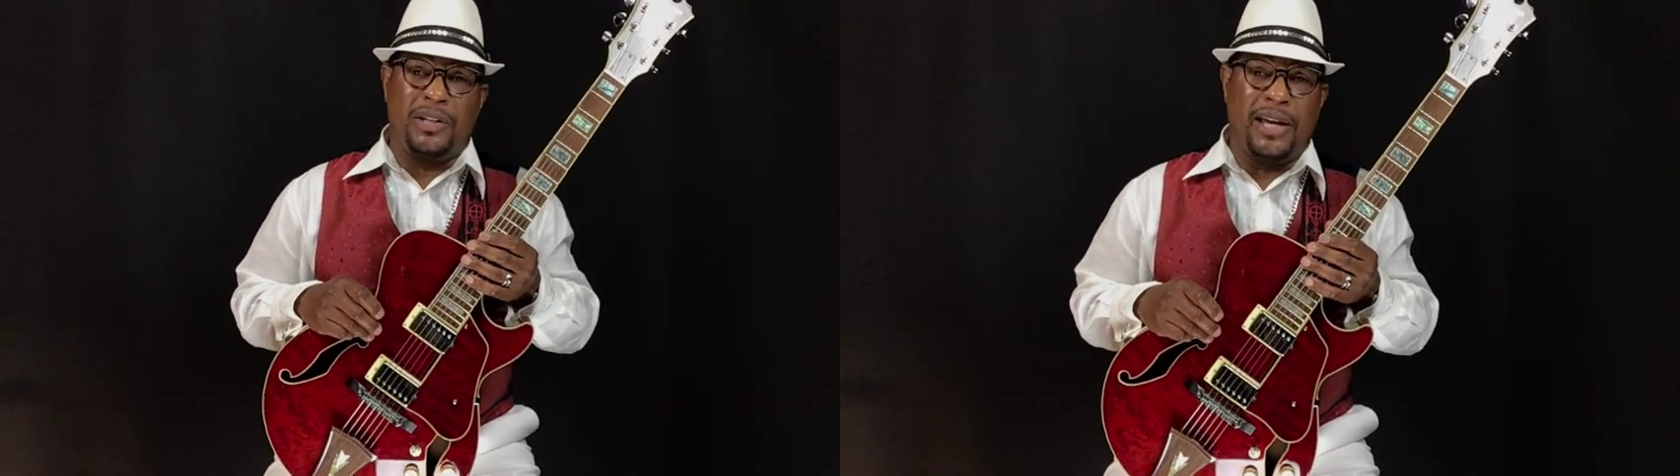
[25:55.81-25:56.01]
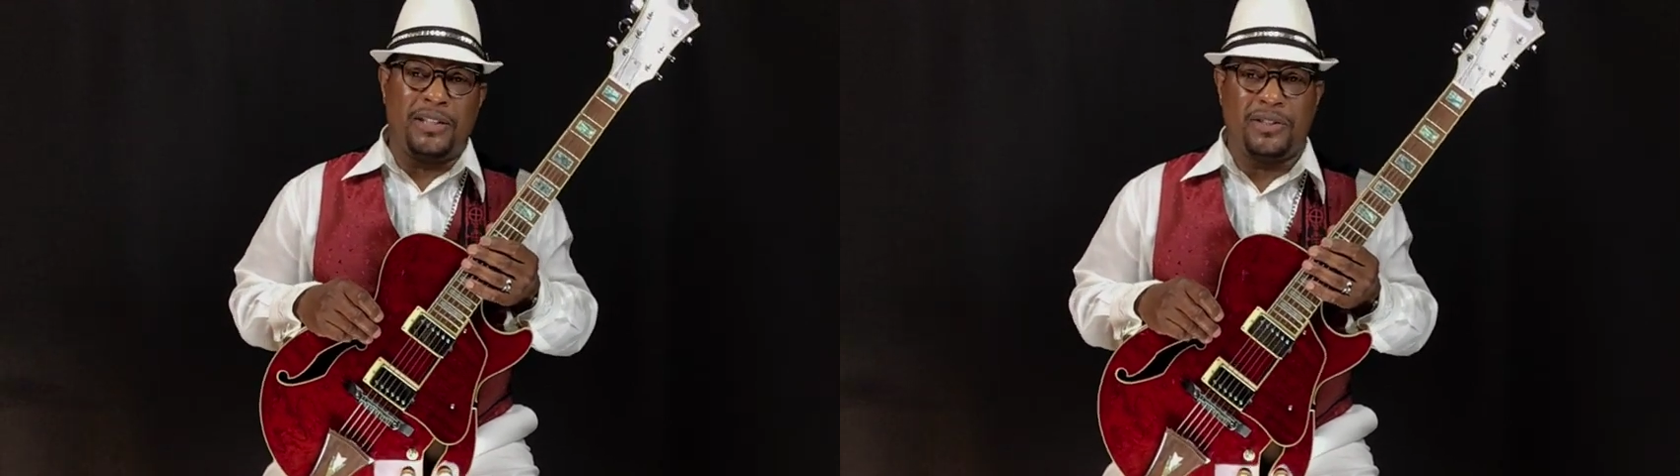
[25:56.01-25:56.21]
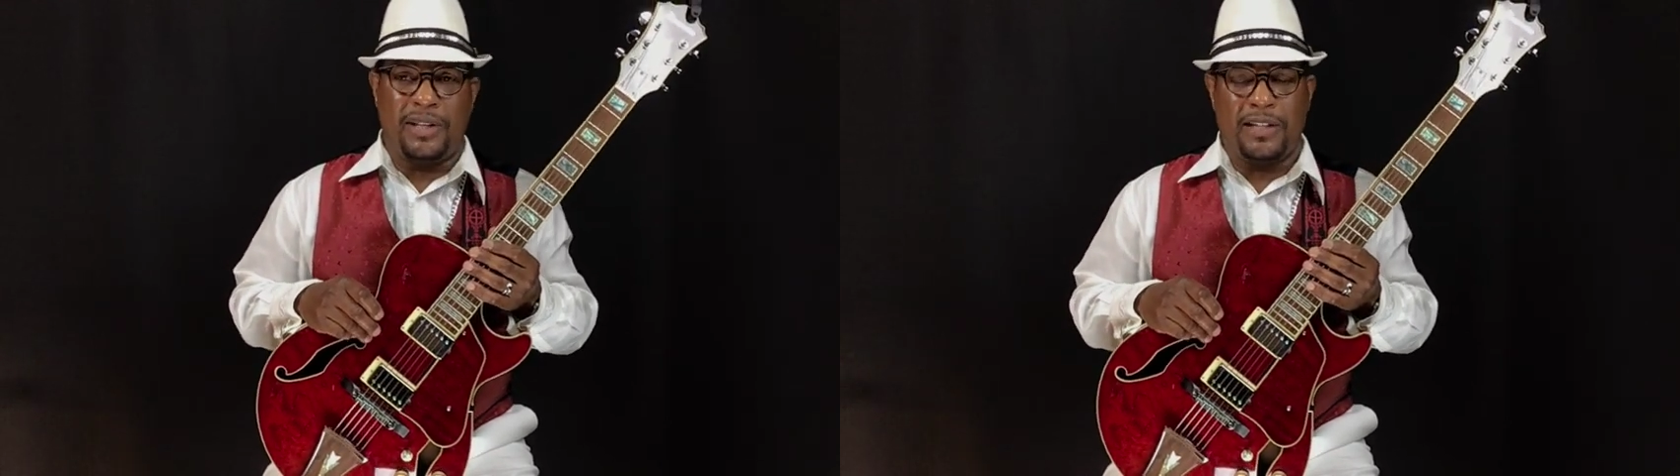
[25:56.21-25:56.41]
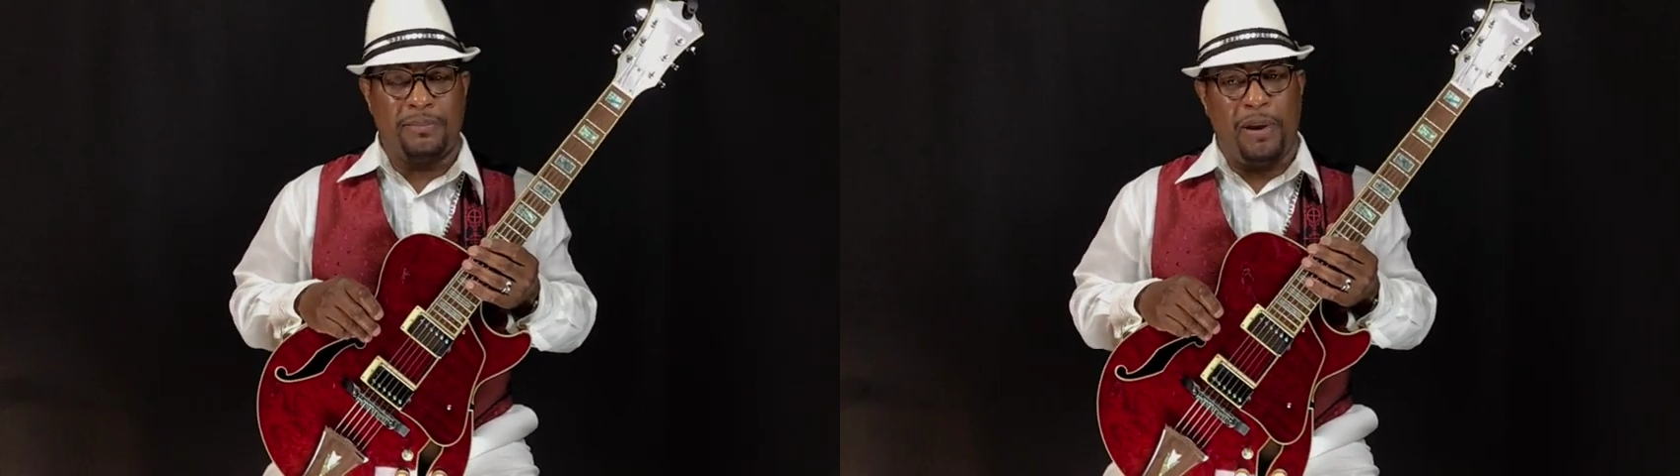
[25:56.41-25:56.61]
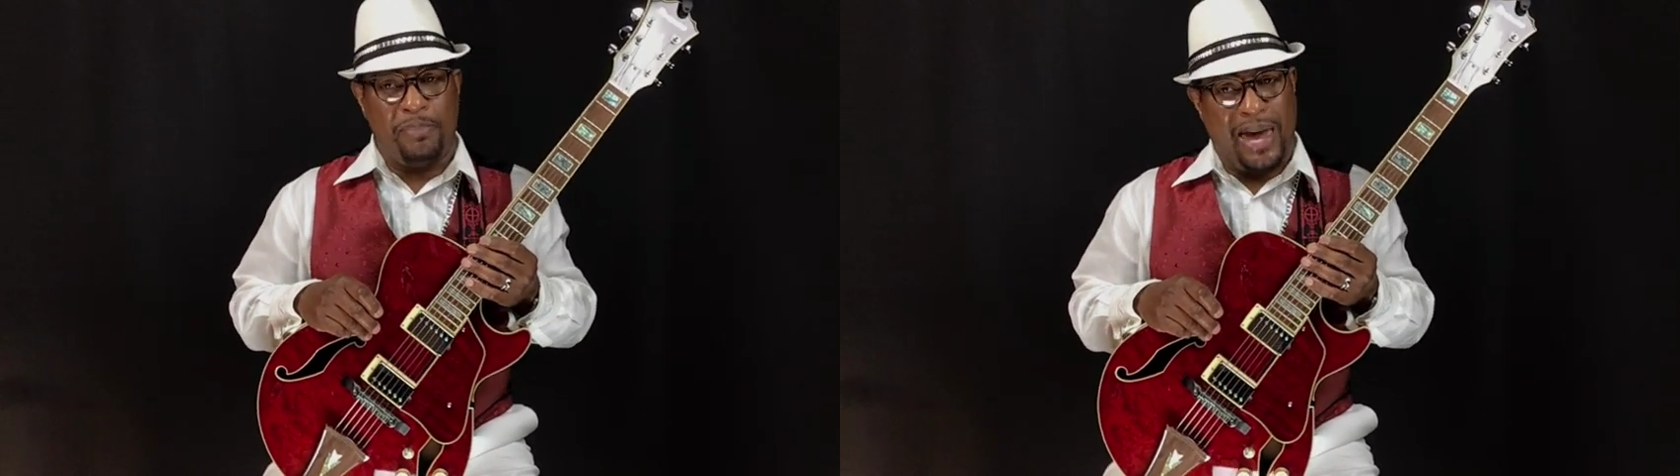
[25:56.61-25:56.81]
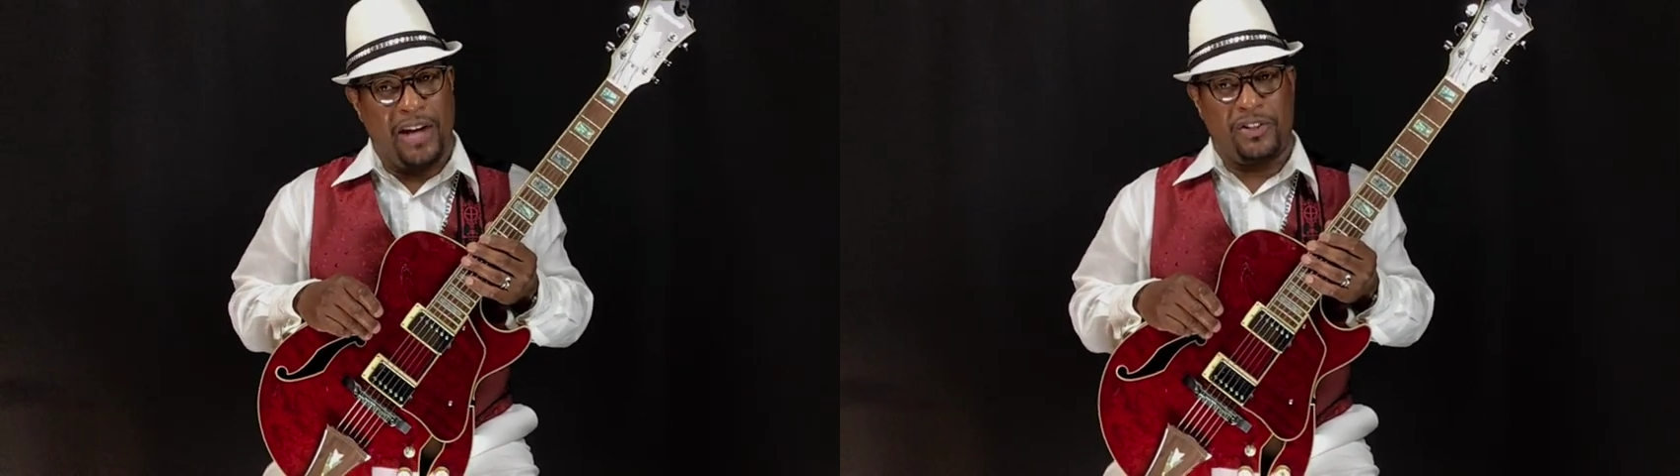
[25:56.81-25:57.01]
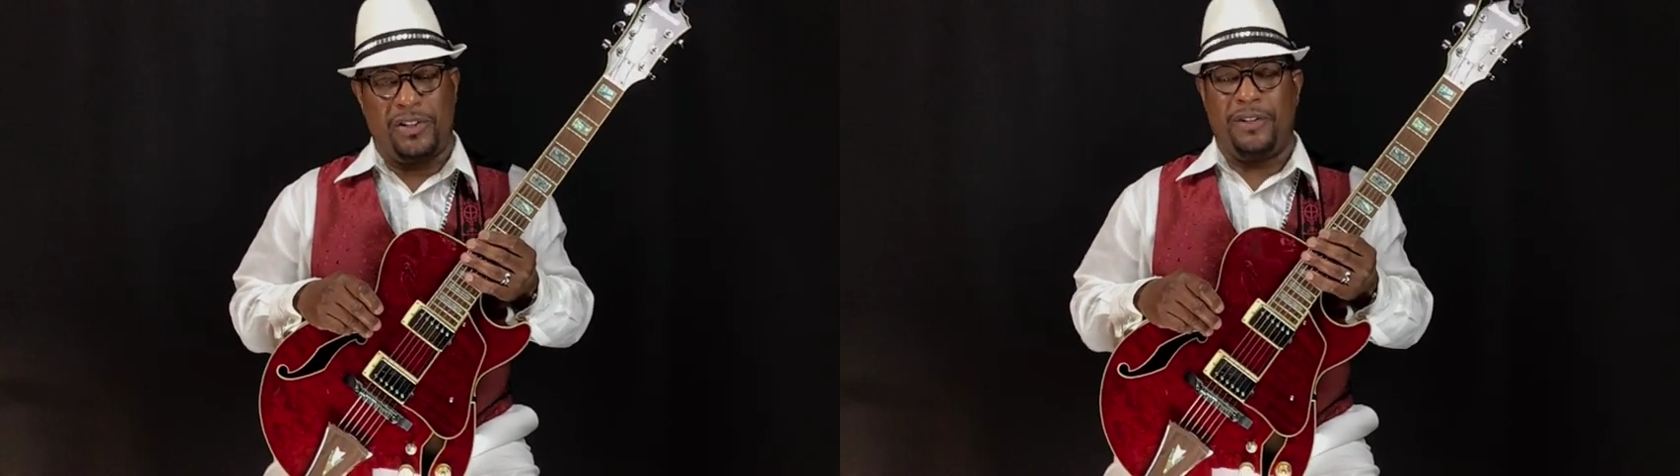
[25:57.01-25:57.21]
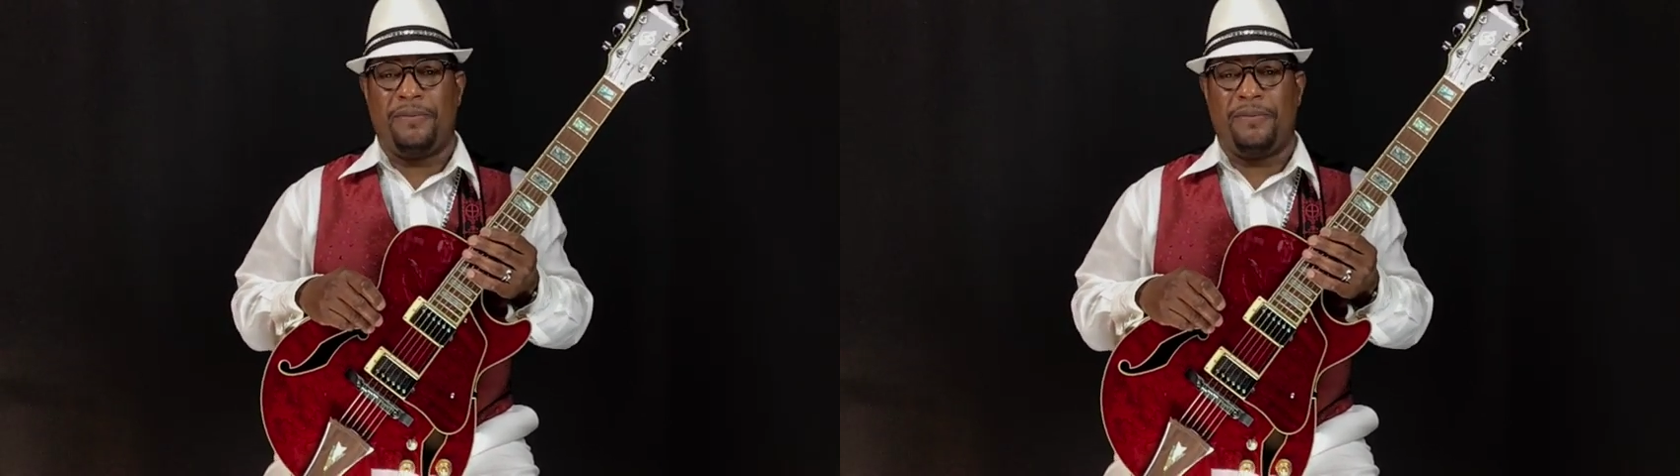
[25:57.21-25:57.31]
That's my passion.